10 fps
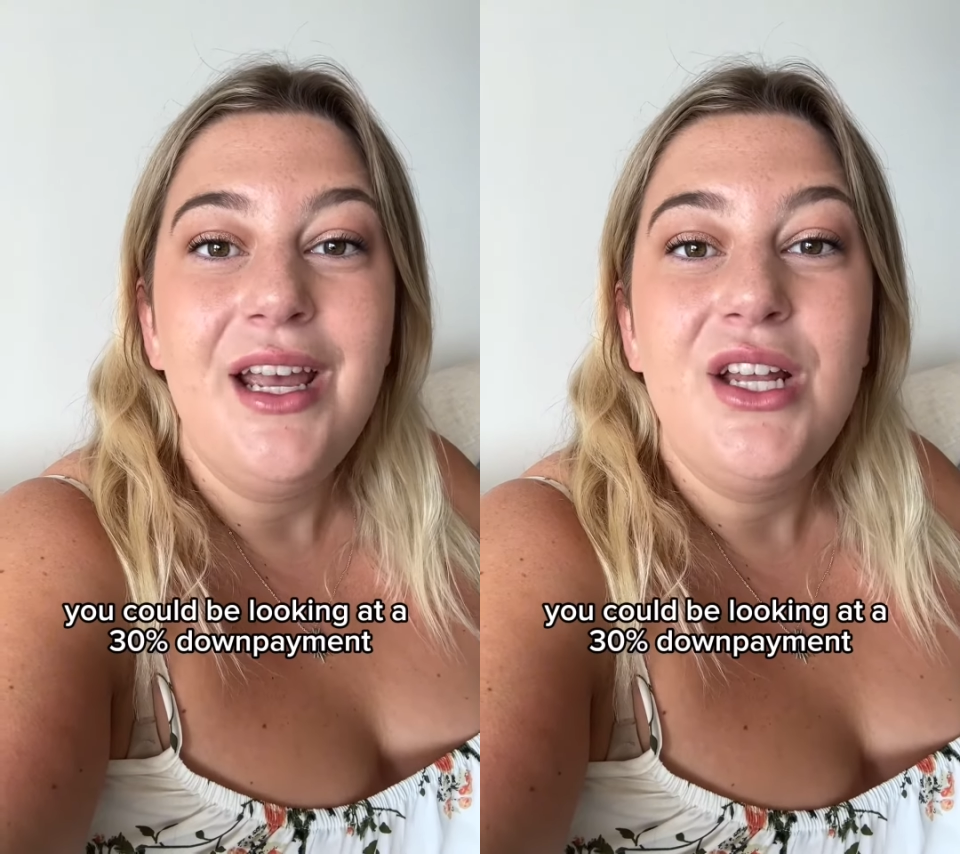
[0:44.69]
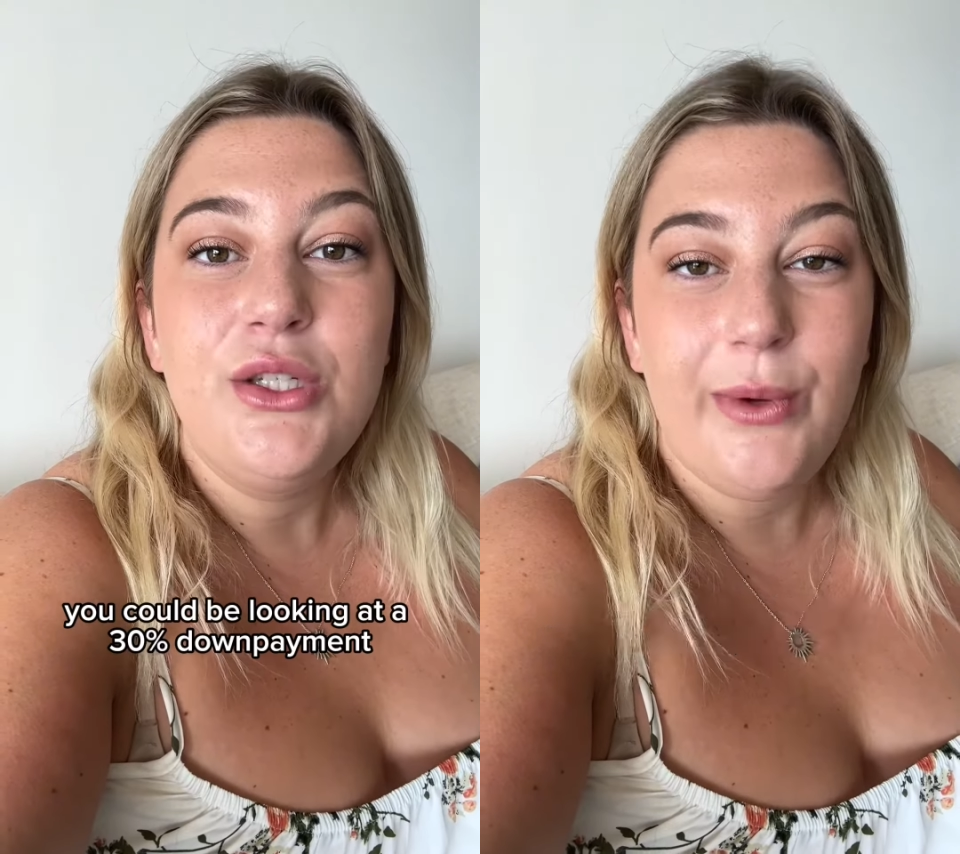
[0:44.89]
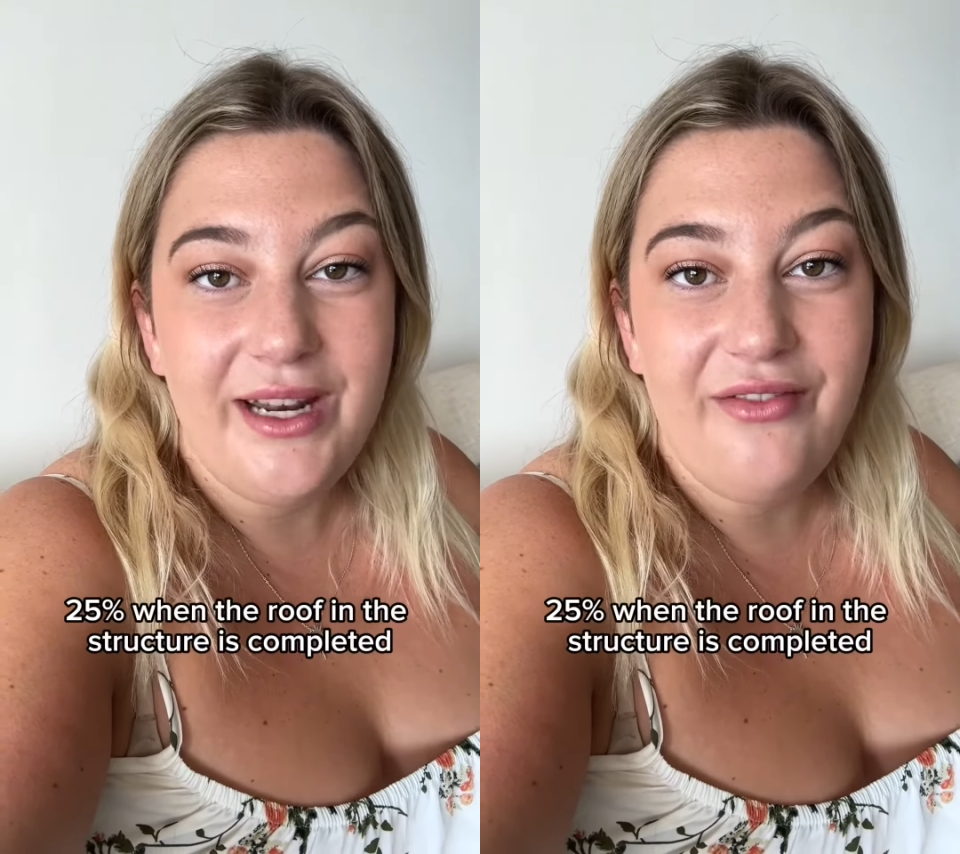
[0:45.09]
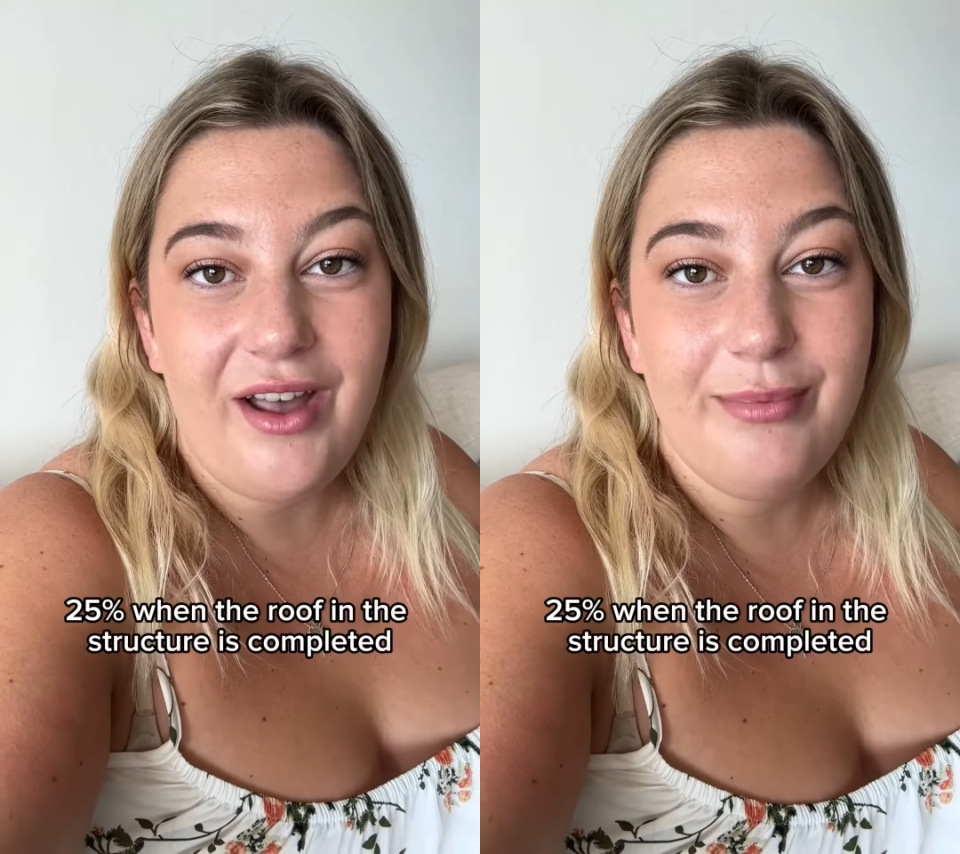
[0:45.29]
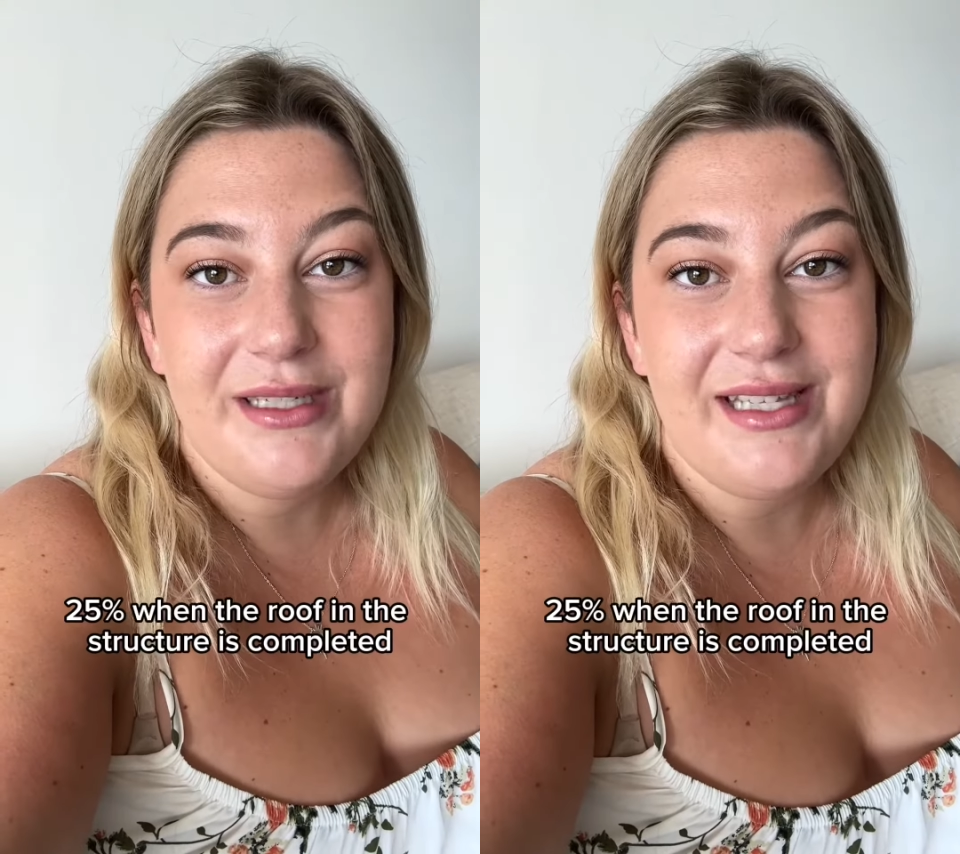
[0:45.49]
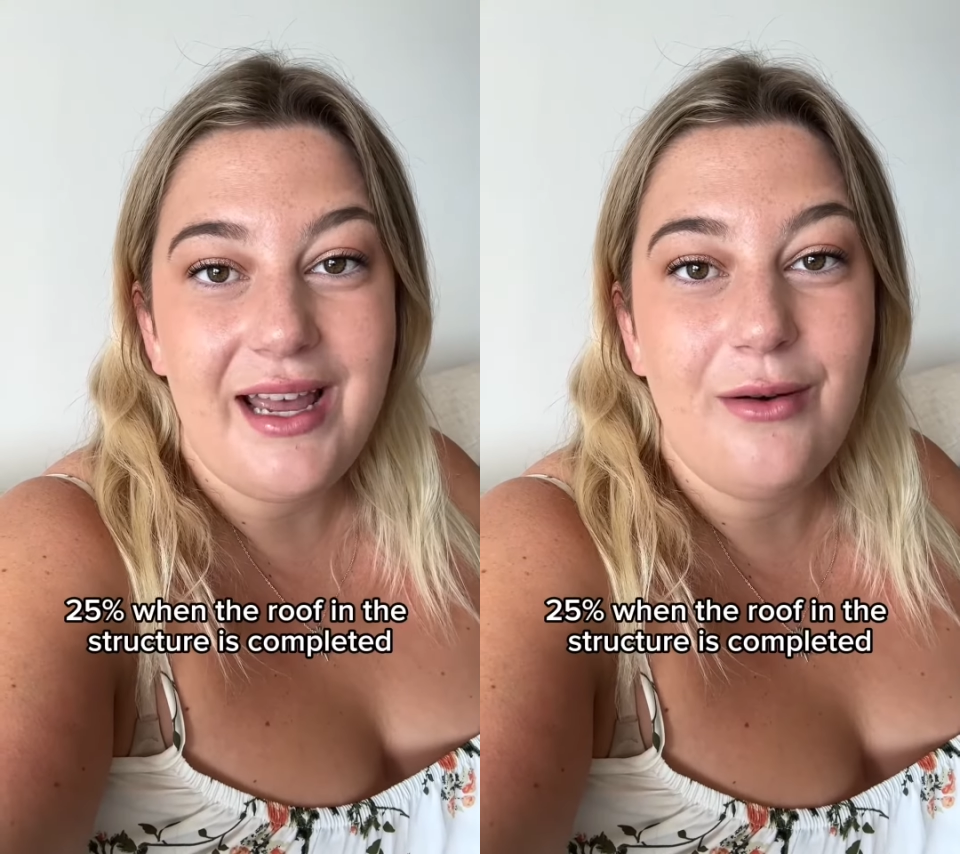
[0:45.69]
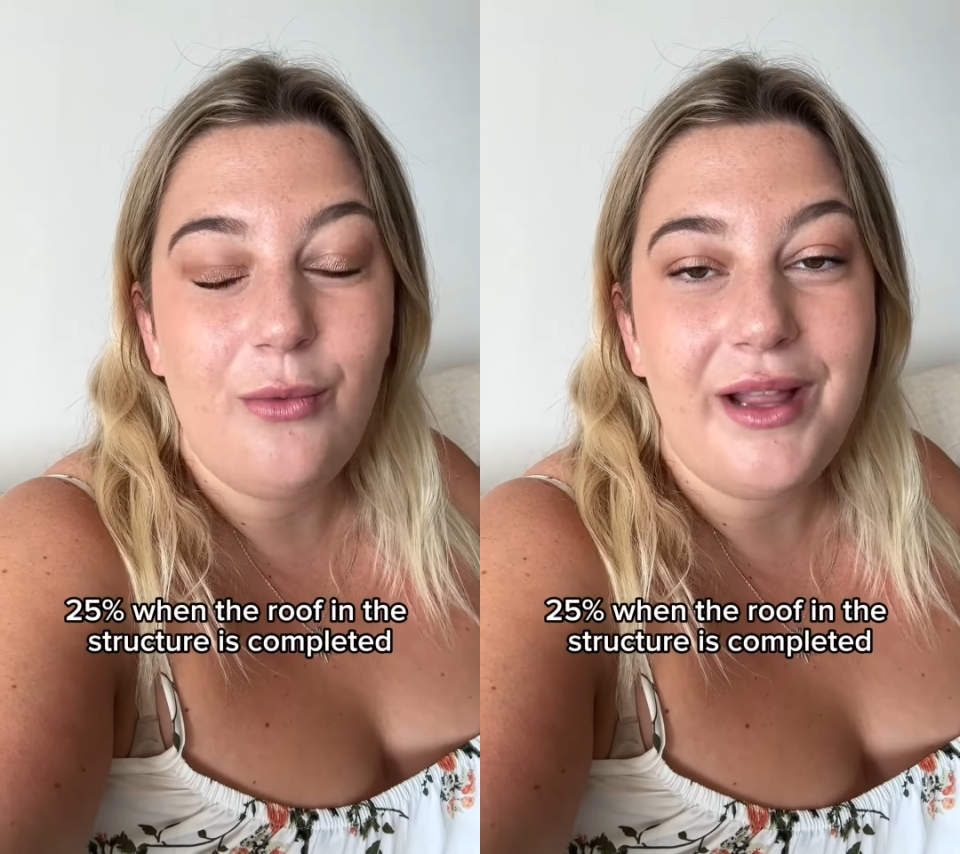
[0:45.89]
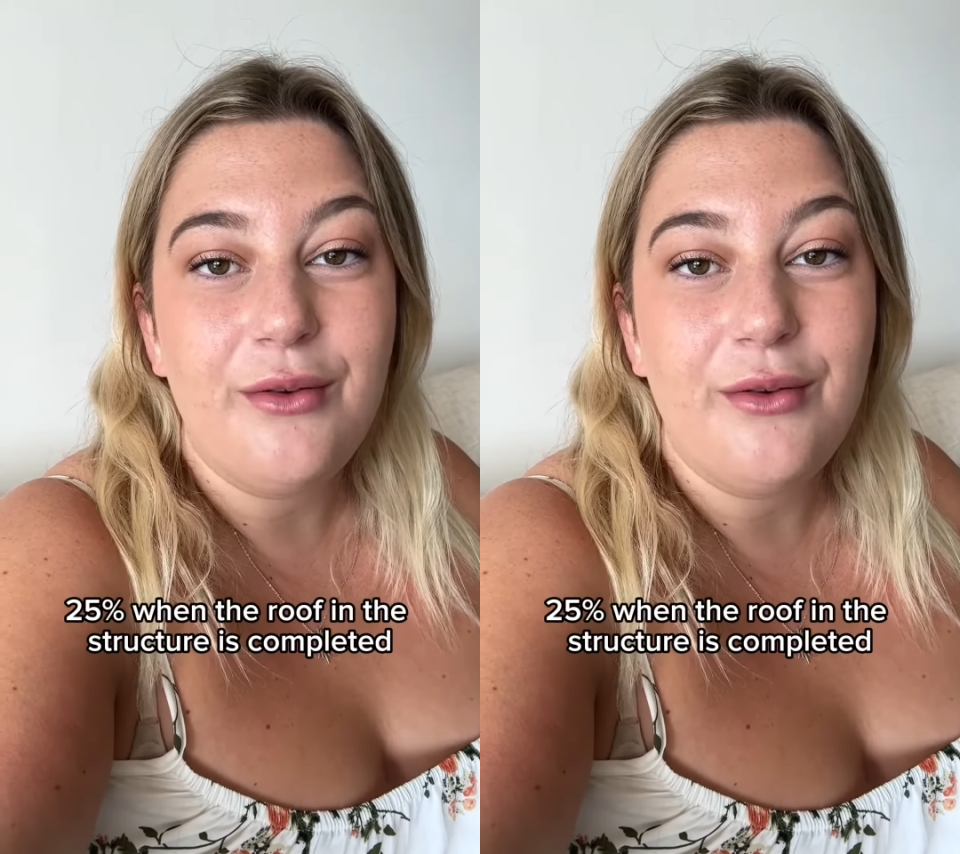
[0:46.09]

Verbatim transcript: 25% when the